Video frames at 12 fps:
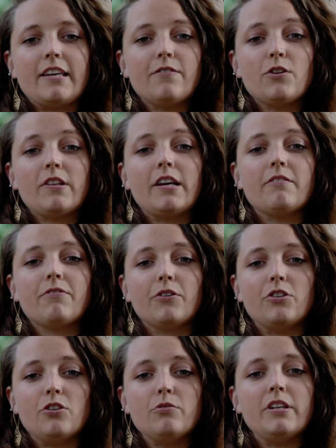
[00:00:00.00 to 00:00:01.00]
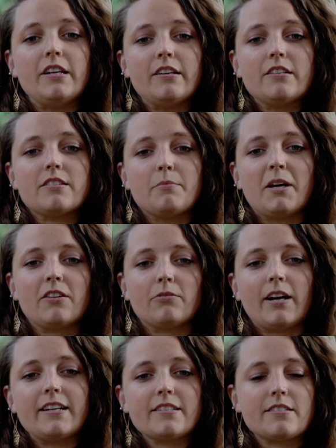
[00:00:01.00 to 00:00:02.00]
and give you the info you need to make the
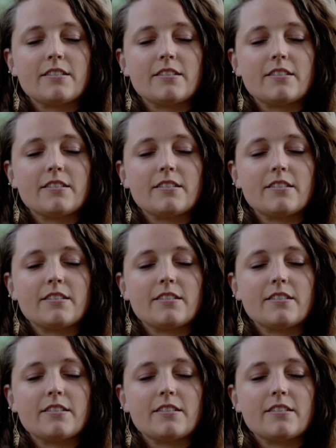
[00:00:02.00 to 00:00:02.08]
right